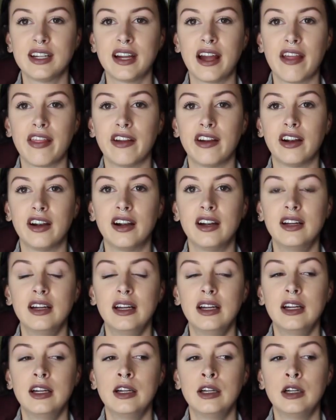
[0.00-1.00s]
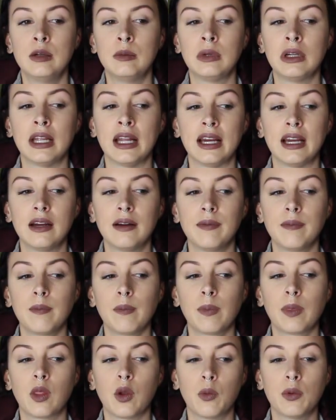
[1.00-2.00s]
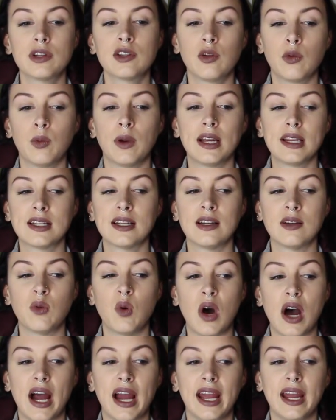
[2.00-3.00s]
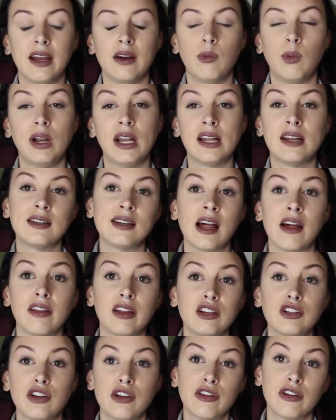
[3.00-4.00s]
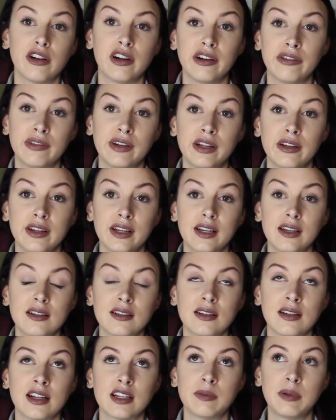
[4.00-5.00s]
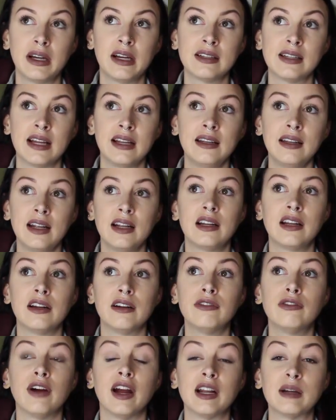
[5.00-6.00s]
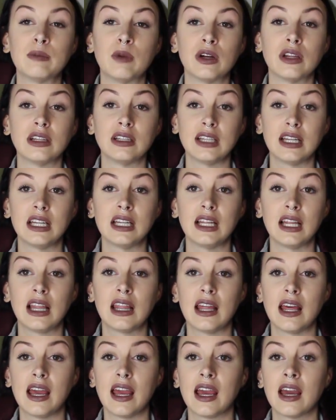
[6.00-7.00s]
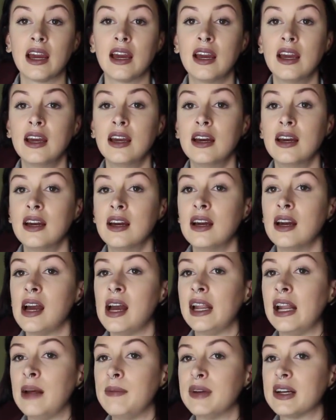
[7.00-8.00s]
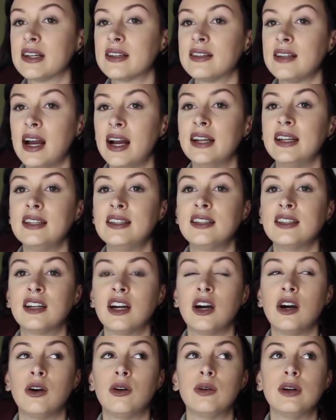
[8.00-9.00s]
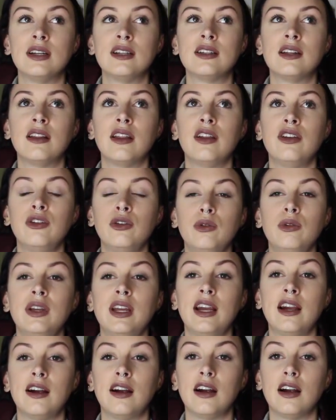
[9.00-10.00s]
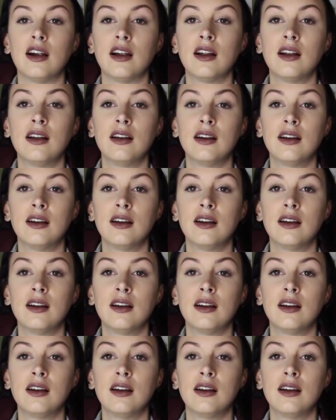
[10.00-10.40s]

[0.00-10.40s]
together, but like there was a reason why we didn't tell each other our feelings, and that's because I needed a friend more than anything. And I'm excited to go into the new year